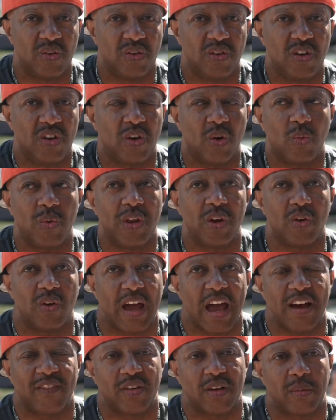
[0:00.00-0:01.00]
You know, we don't
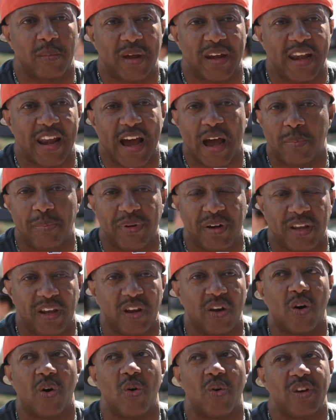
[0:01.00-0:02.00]
have a
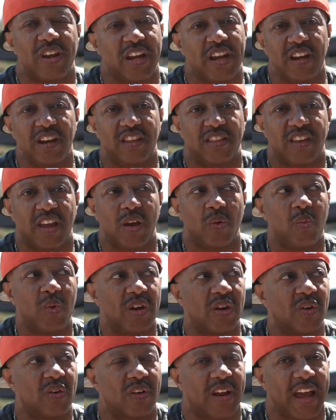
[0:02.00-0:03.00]
monopoly on anything. We
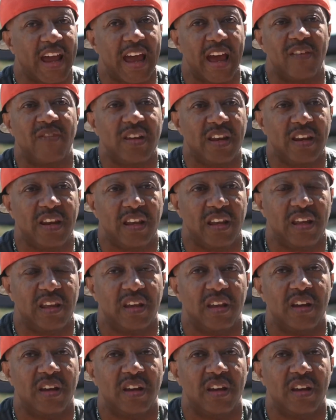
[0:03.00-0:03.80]
don't have any